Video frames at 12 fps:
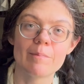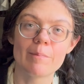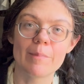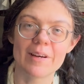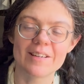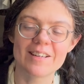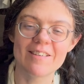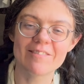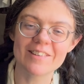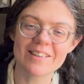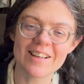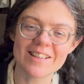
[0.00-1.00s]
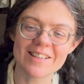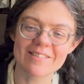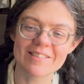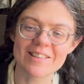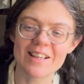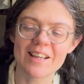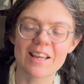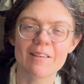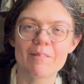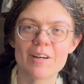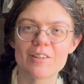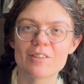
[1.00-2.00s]
But nevertheless, I was
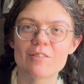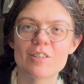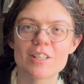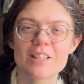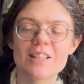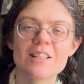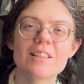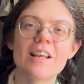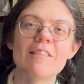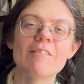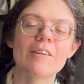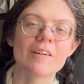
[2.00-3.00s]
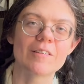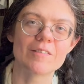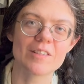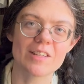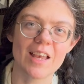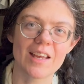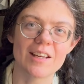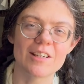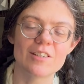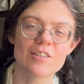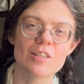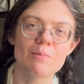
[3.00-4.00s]
thinking, well, just to save her own
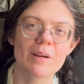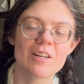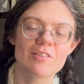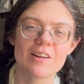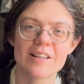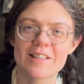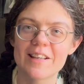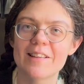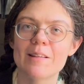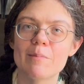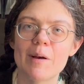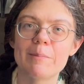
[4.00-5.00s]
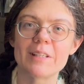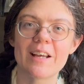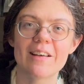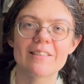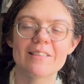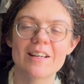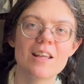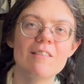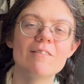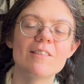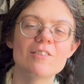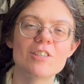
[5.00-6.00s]
skin, she might try to set them up together,
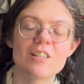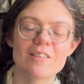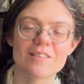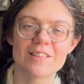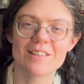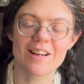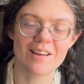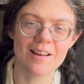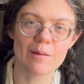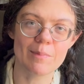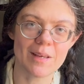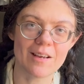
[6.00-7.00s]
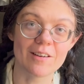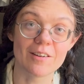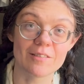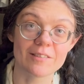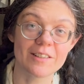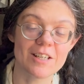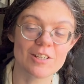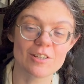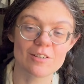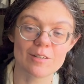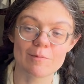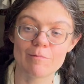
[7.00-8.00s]
even though she knows it's not going to be a good
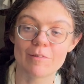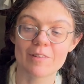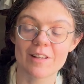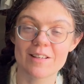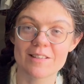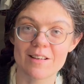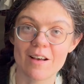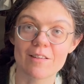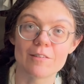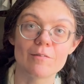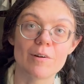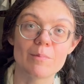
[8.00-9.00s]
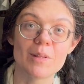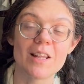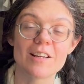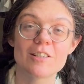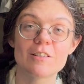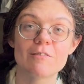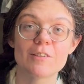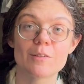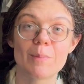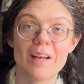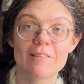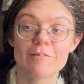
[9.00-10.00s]
relationship for this other woman that she feels
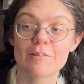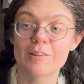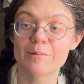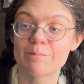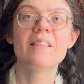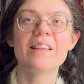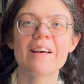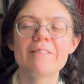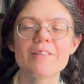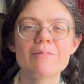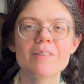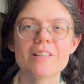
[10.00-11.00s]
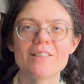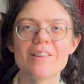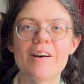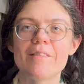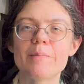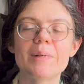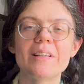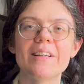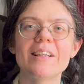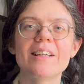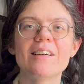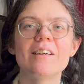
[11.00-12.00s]
bad for. That was what I thought would be
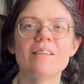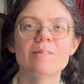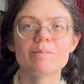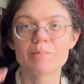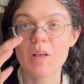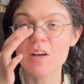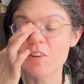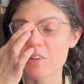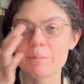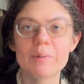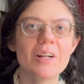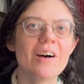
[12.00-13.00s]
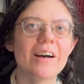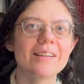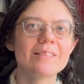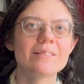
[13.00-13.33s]
like a good plot.